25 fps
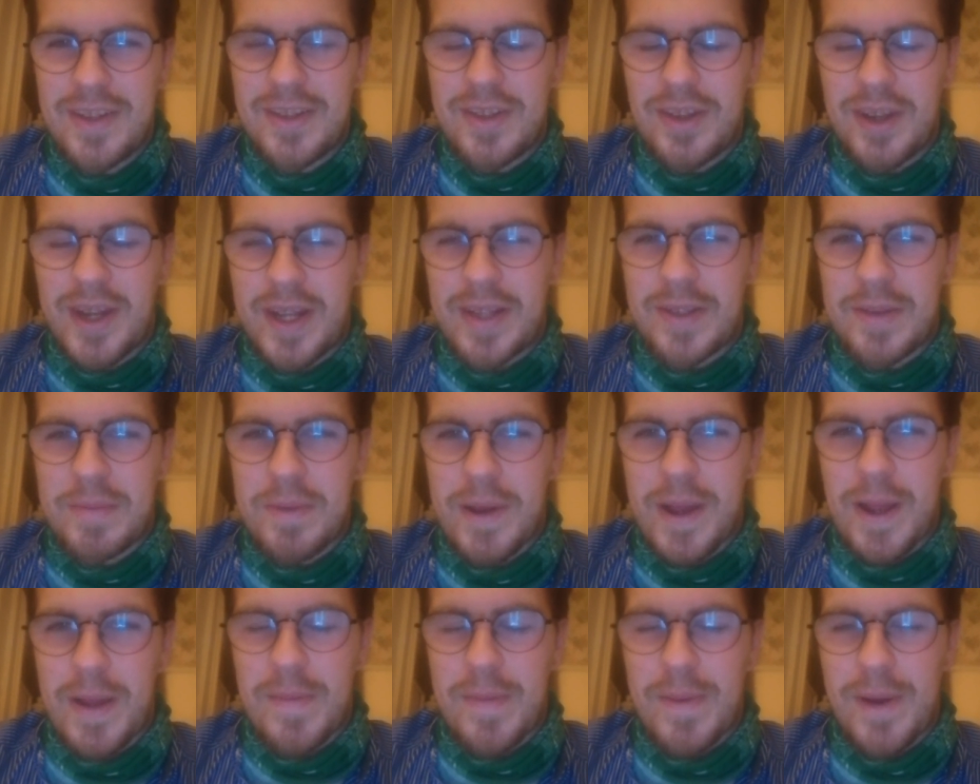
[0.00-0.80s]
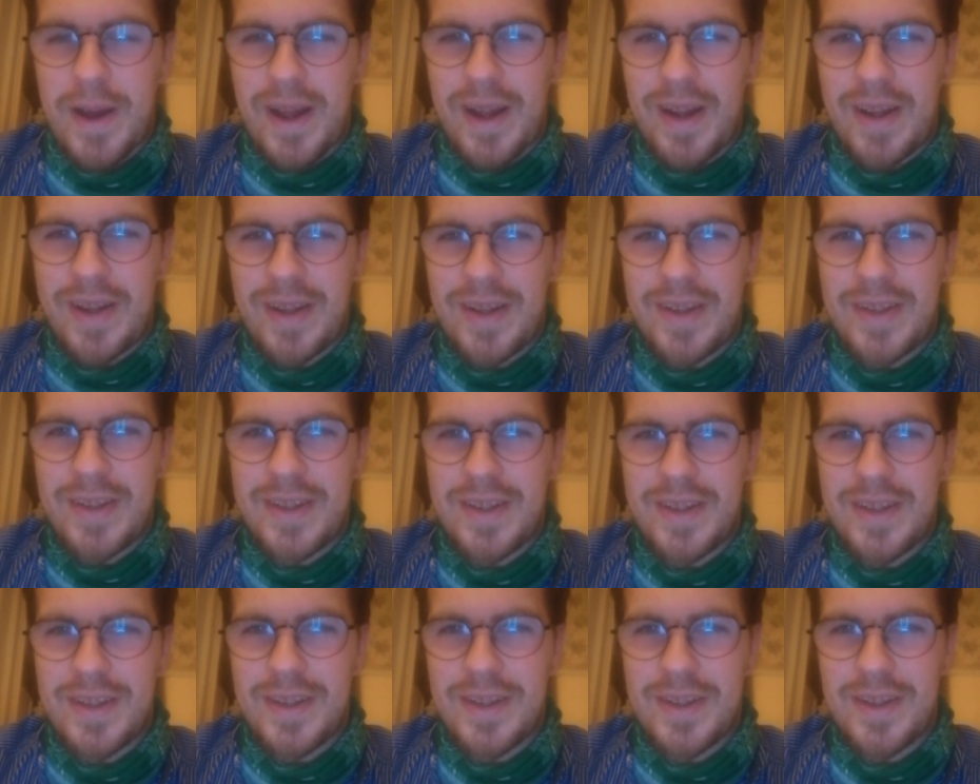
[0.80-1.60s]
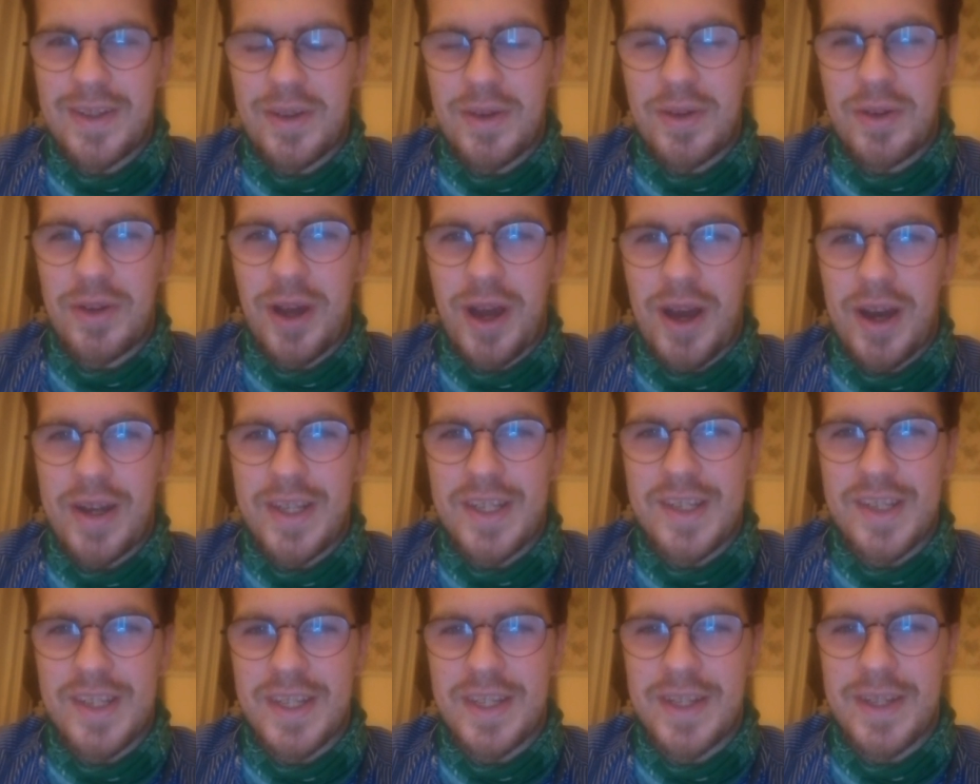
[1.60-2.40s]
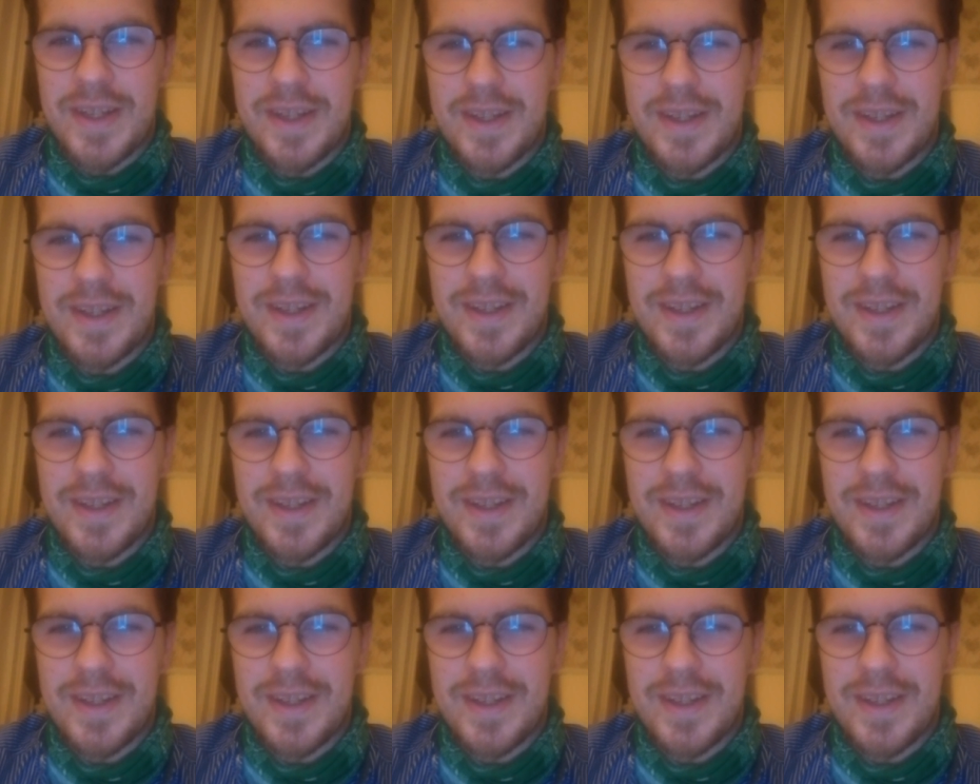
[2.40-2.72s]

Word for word: donate to PayPal go to Odysee